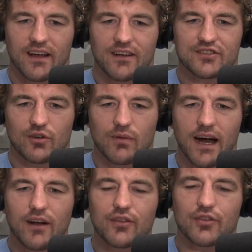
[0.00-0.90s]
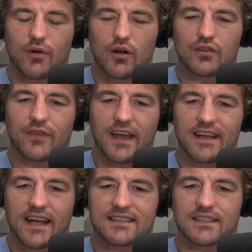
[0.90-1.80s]
Serrano throws Van
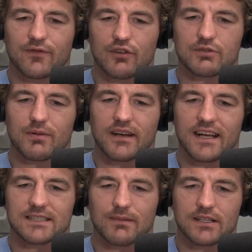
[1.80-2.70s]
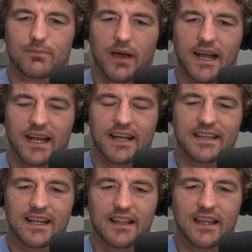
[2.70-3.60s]
Ness in the first period, has him on his back, and
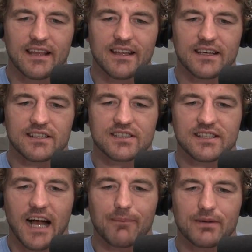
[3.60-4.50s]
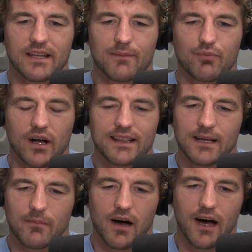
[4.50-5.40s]
then they, they just stopped it and they brought
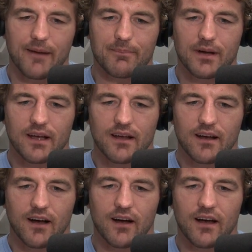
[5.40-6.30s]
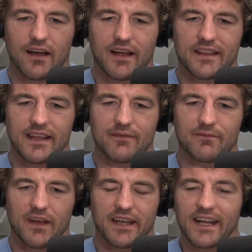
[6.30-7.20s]
them up. Uh, and
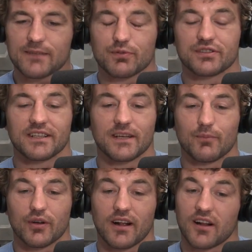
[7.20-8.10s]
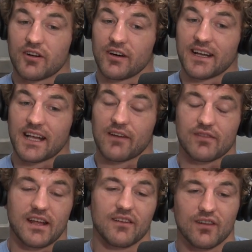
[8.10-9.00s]
then Van Ness proceeded to put on a clinic
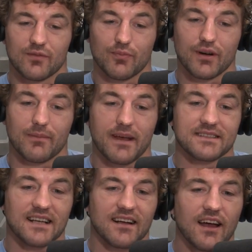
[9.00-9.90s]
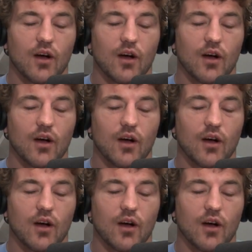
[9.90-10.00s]
after that. It was pretty amazing.